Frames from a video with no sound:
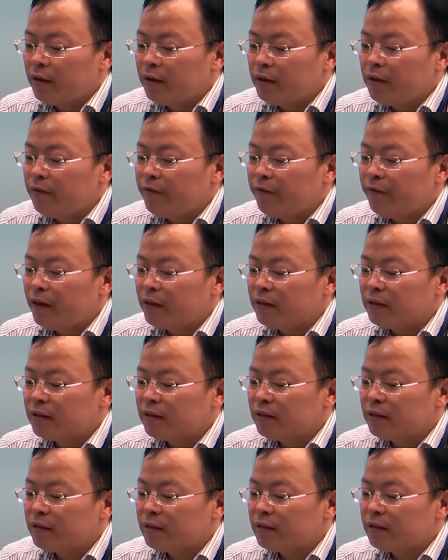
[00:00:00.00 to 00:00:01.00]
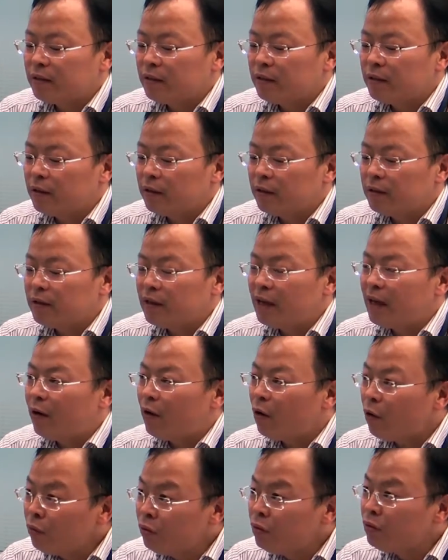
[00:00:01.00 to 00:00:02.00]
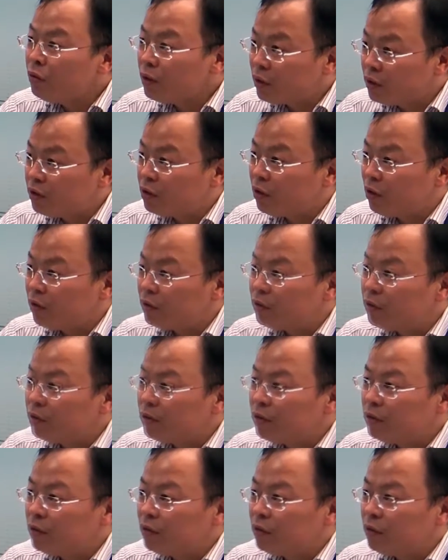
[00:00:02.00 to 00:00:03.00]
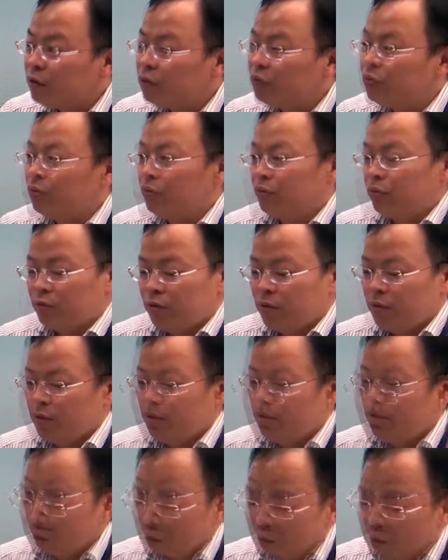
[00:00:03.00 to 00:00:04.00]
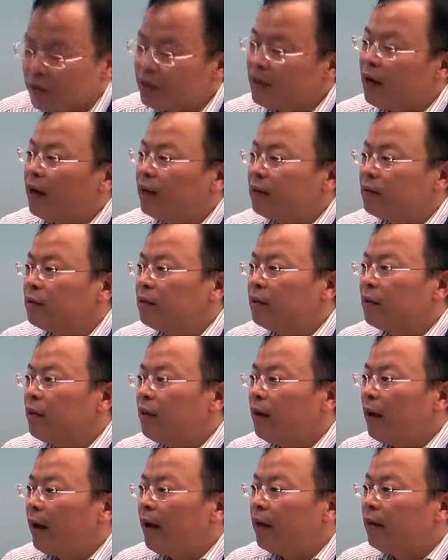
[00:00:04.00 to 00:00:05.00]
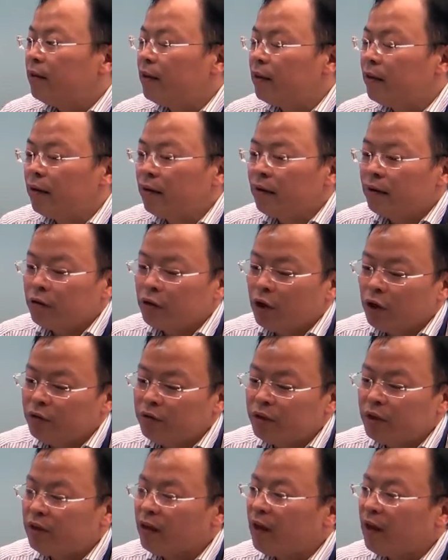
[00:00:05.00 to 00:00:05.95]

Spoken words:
invest their own resource to co-work with us and turn the